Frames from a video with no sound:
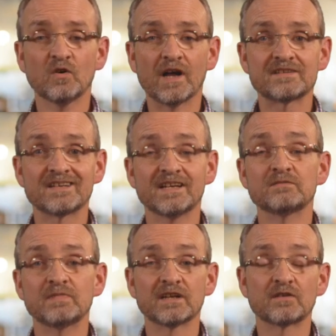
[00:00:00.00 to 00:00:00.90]
a sign
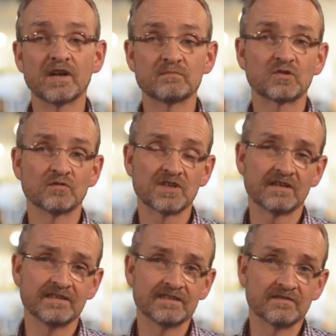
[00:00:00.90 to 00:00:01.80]
of being a great
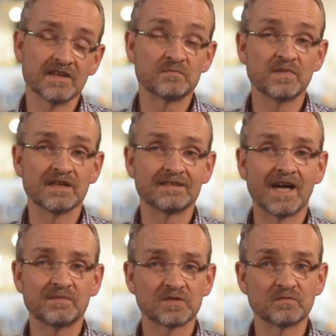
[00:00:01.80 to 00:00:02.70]
project leader is being
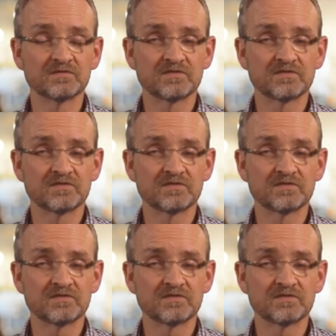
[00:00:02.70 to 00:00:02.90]
adaptable.